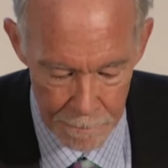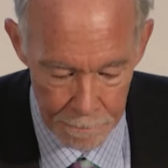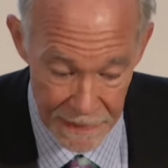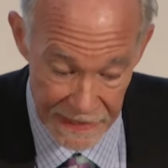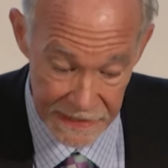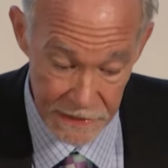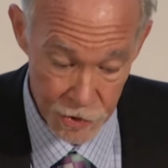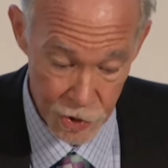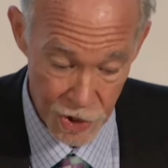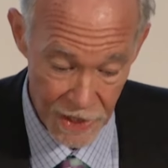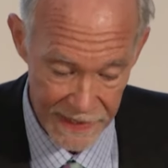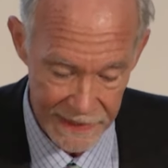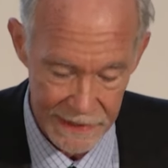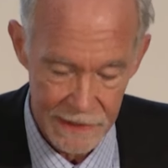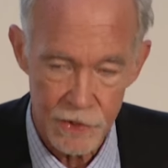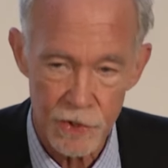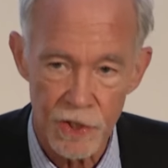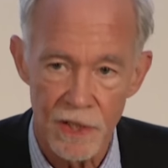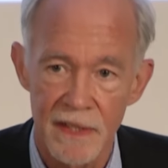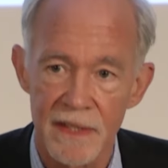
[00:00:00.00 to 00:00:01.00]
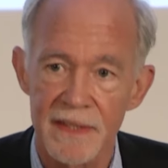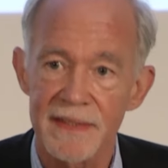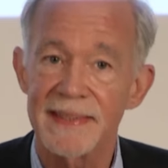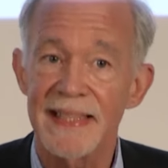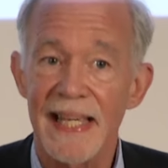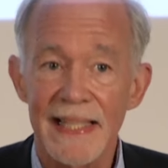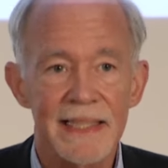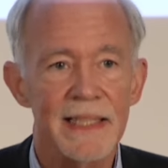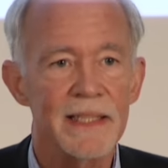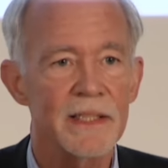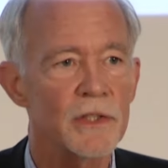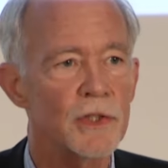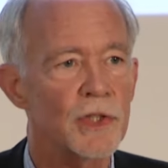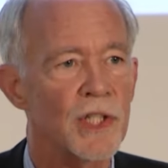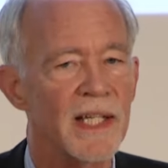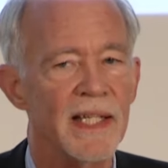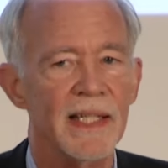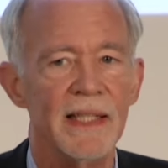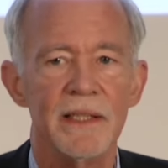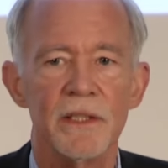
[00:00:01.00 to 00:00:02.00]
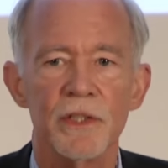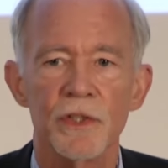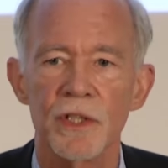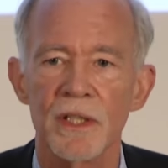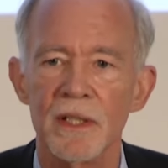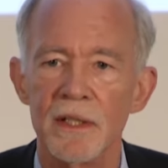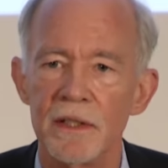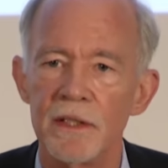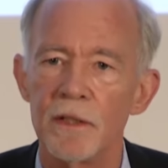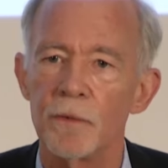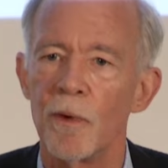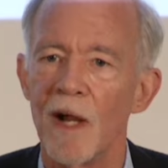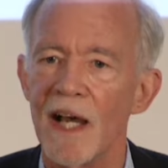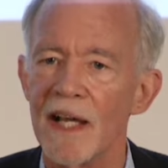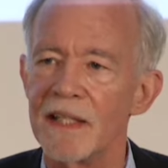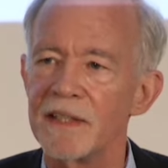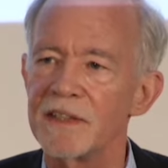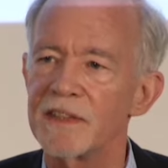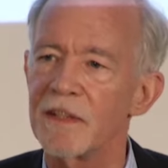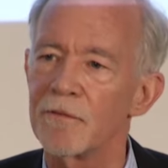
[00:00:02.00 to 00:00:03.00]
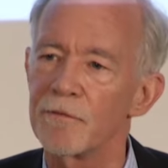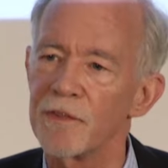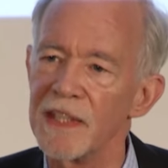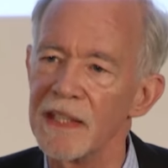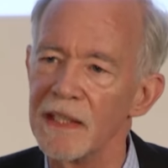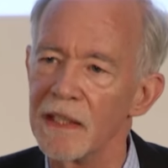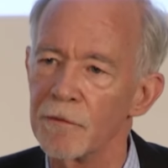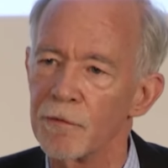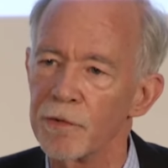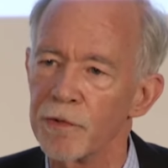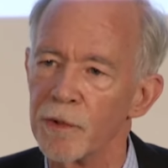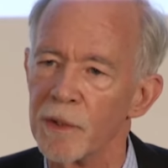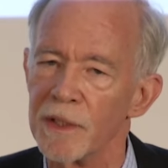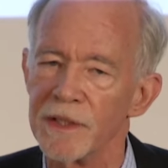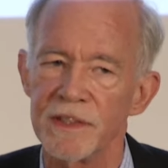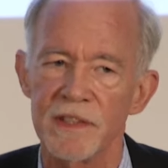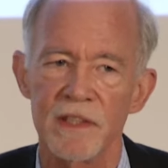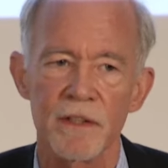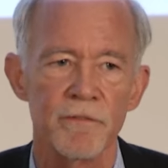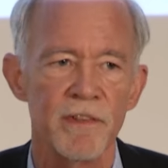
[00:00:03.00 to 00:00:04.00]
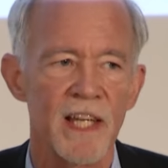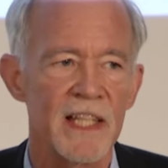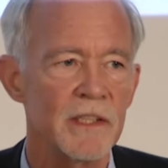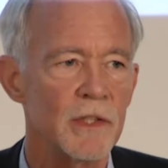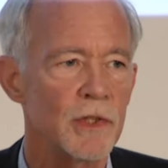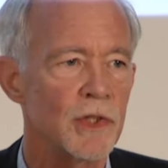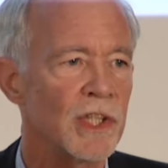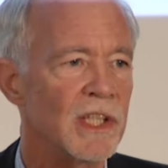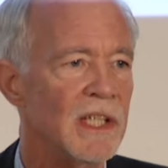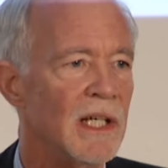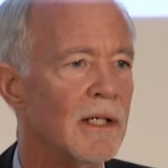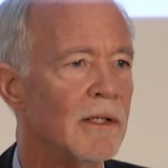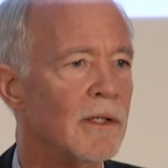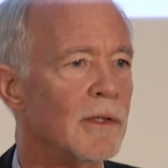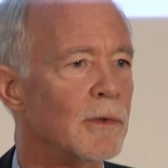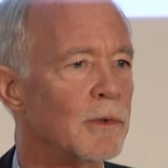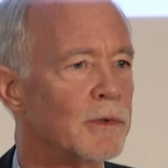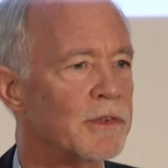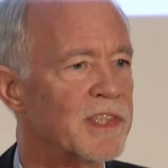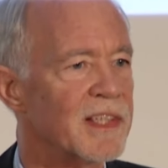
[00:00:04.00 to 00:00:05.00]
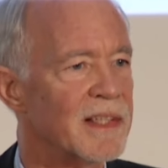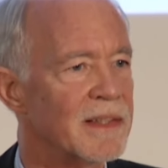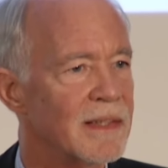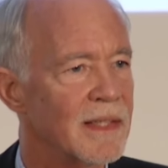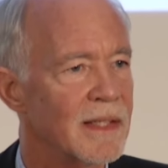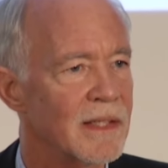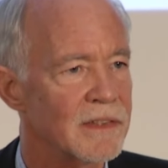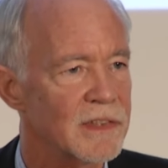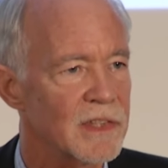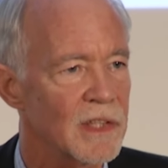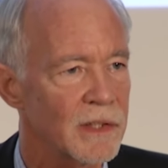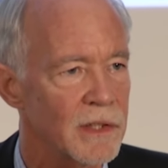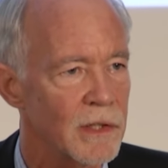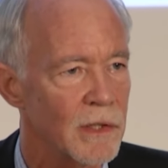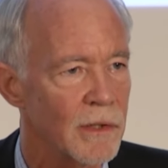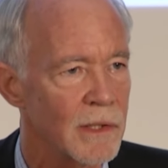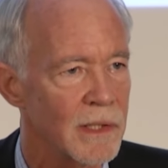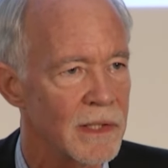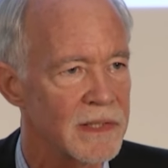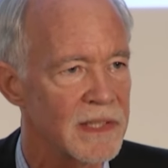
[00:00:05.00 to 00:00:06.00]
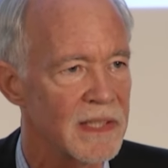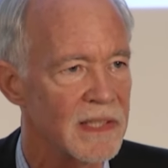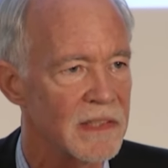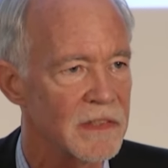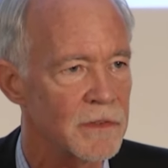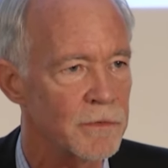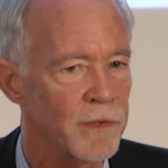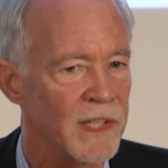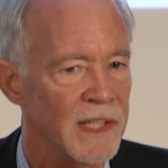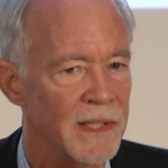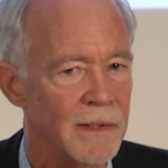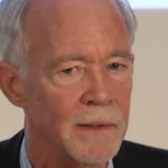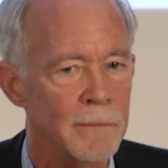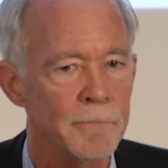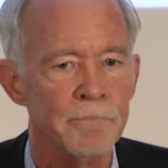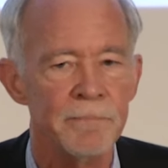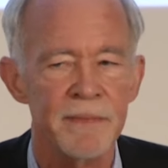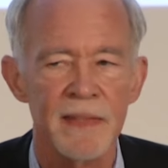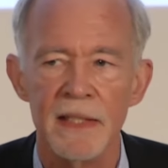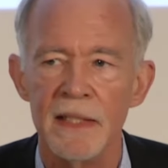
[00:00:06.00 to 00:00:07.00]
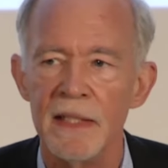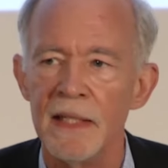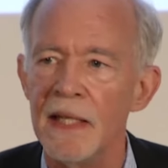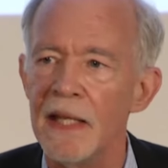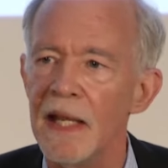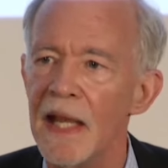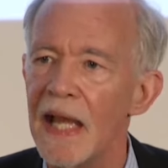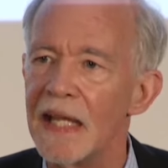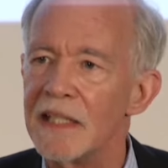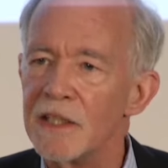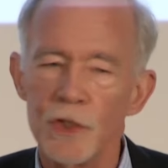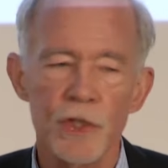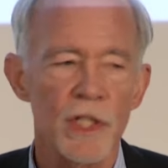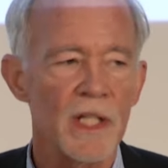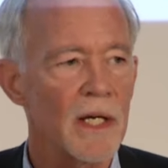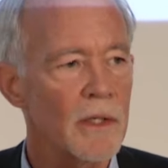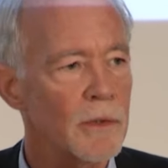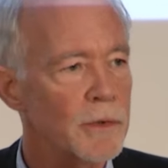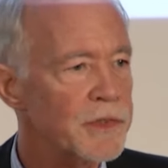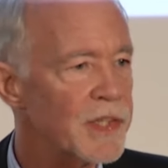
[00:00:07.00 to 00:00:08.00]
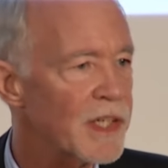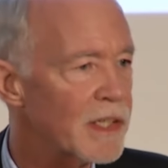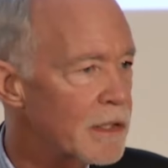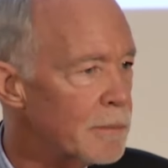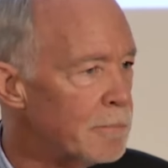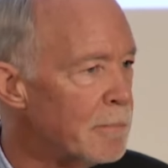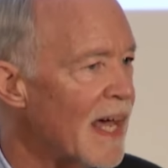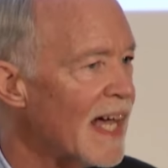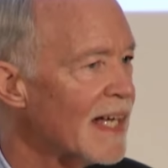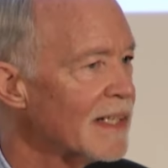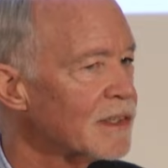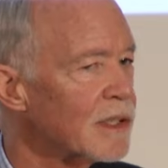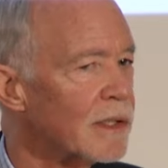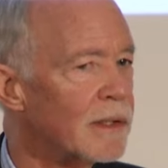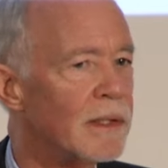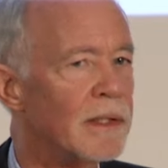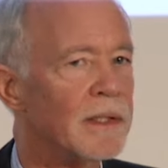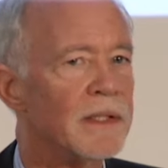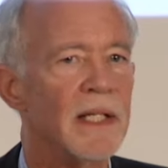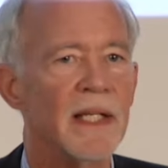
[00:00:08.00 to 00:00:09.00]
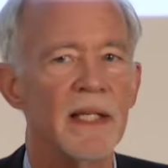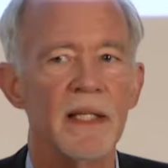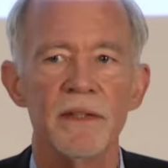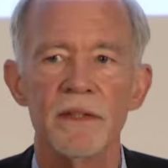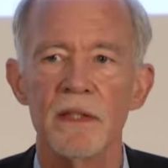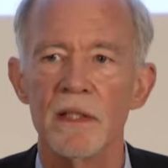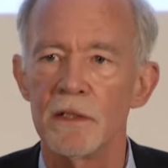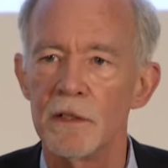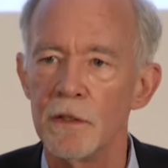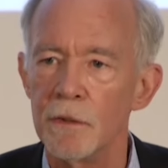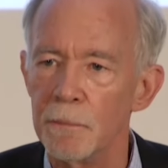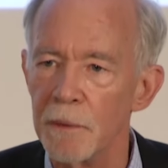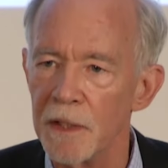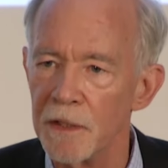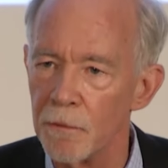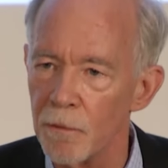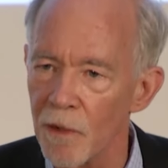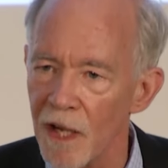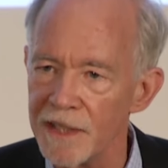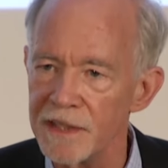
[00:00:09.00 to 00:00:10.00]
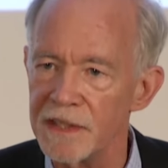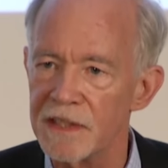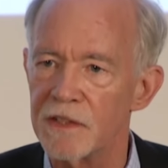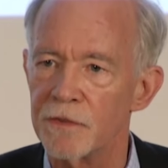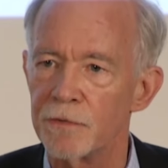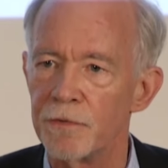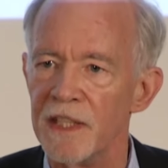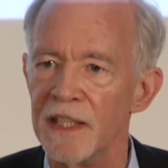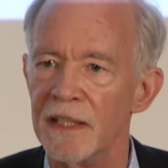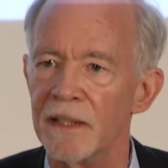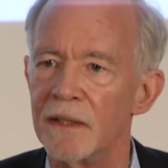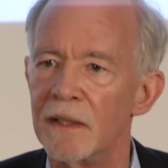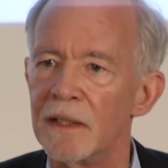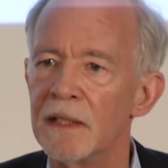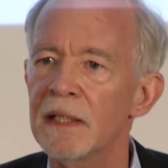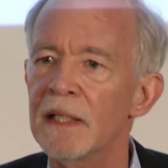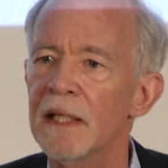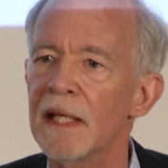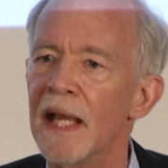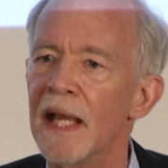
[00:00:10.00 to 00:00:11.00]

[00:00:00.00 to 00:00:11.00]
Big change. Second change, the rise of the influence of N G Os in the security sphere. N G Os had mattered in the human rights sphere